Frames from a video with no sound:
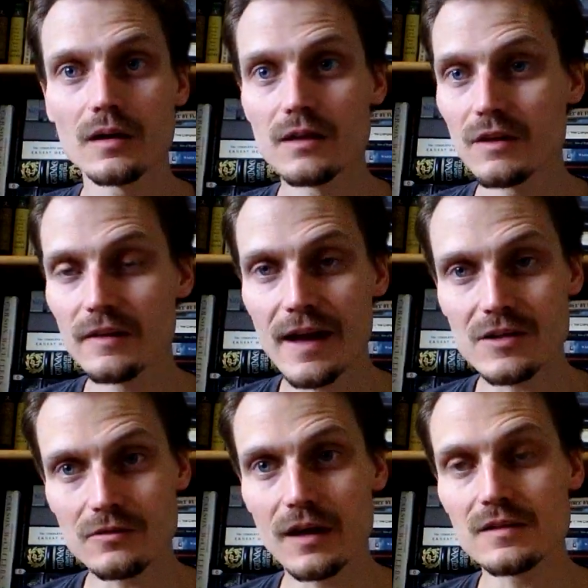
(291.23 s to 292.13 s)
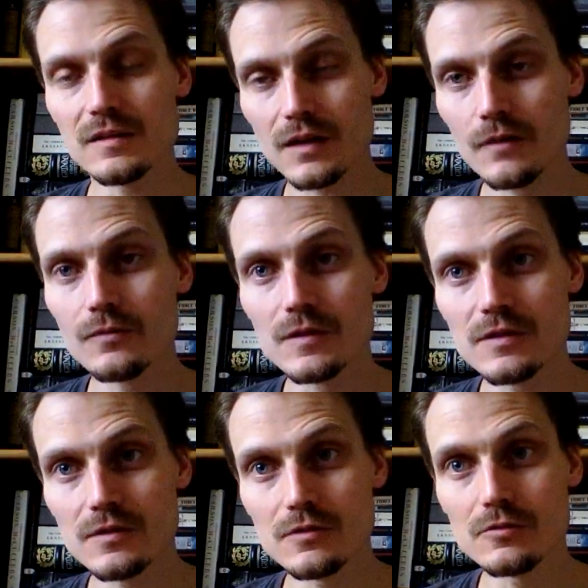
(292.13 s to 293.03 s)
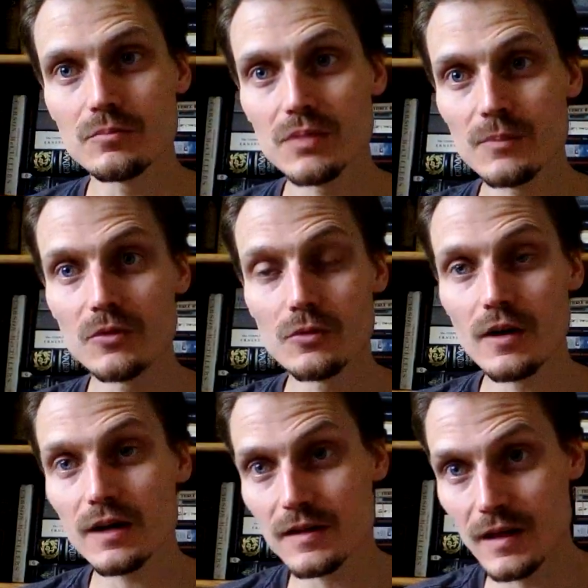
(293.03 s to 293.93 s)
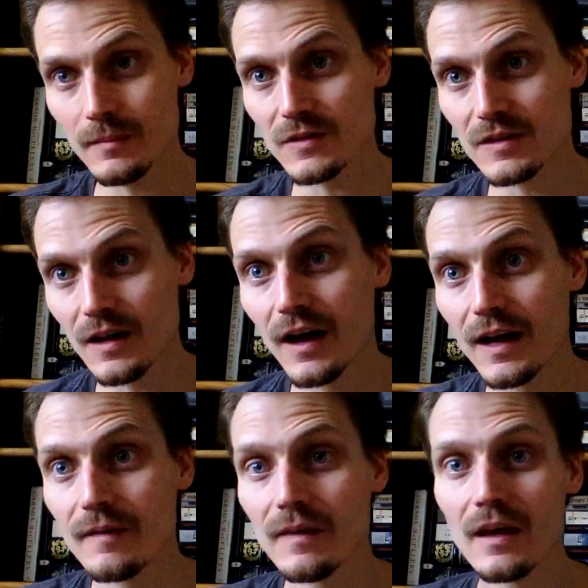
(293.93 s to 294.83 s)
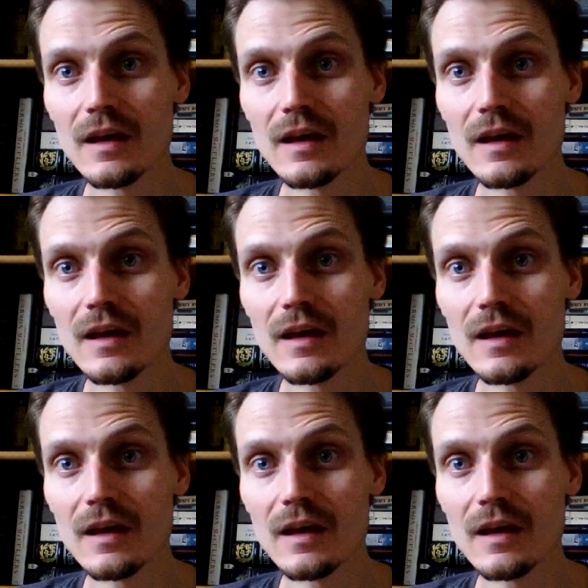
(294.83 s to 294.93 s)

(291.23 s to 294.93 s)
giving last rites and comforts to people who are condemned to die.